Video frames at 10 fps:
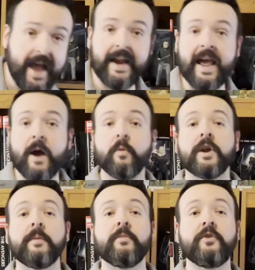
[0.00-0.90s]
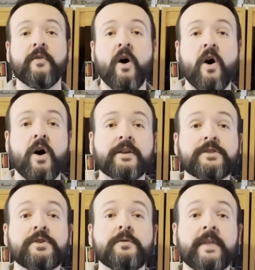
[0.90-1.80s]
And now we're gonna move on
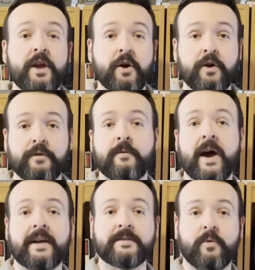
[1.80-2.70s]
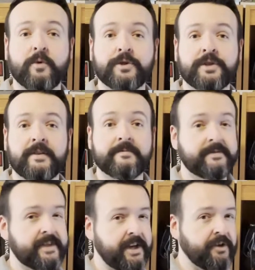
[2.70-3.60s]
to the Earthrise portion.
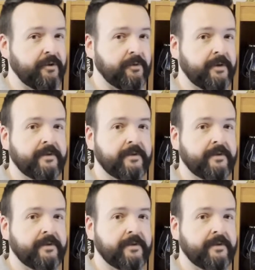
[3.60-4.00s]
Stay tuned.